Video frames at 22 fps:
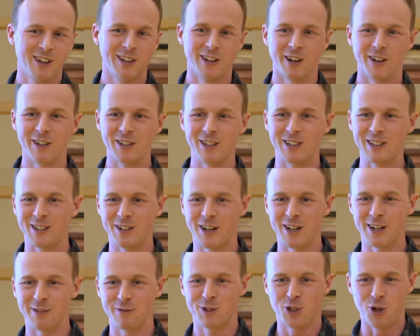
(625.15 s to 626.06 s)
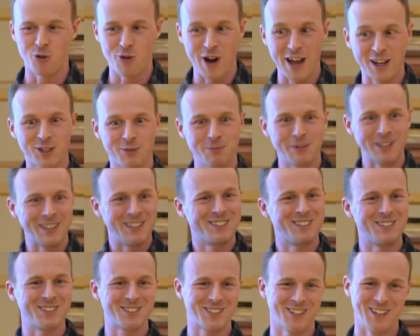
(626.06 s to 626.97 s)
he kind of directs
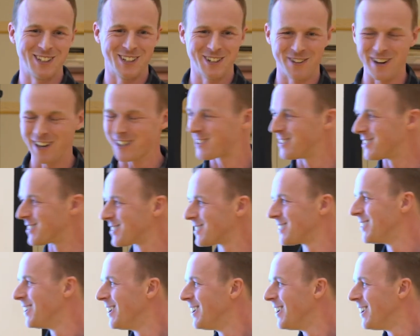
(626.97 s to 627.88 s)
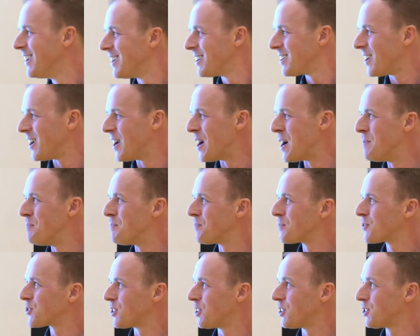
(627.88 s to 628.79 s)
me to certain directions.
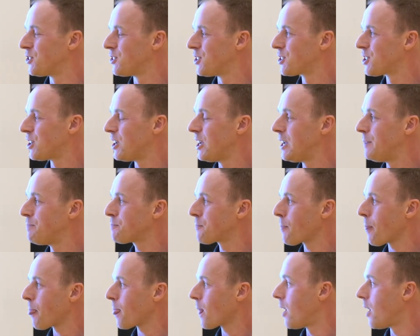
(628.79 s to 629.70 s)
So this is the team.